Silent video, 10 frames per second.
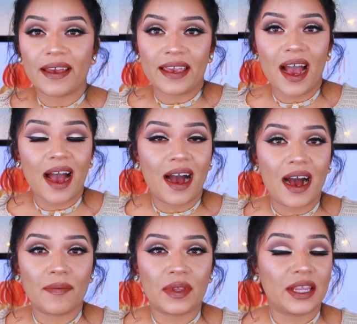
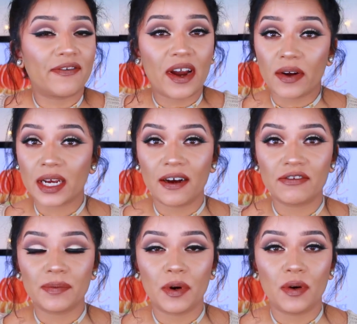yeah um, they're very
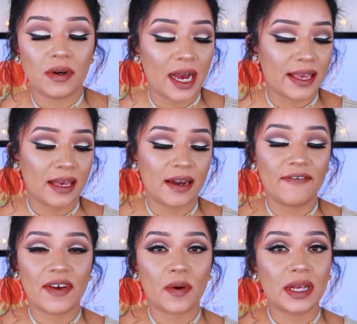comfortable
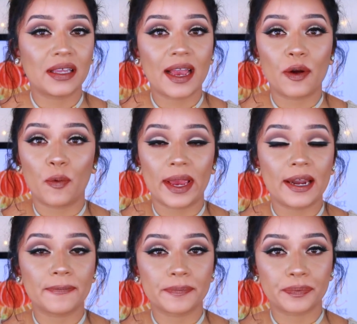again very
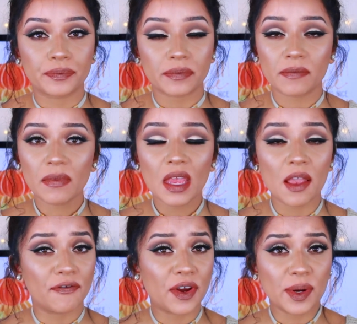lightweight
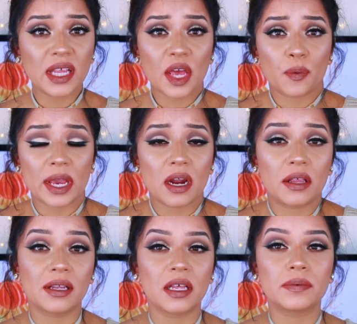very lightweight
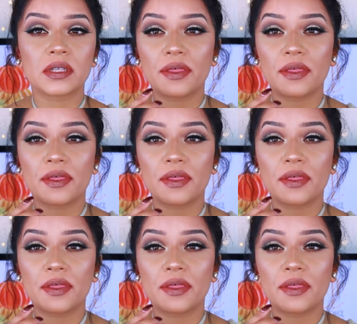on the lips.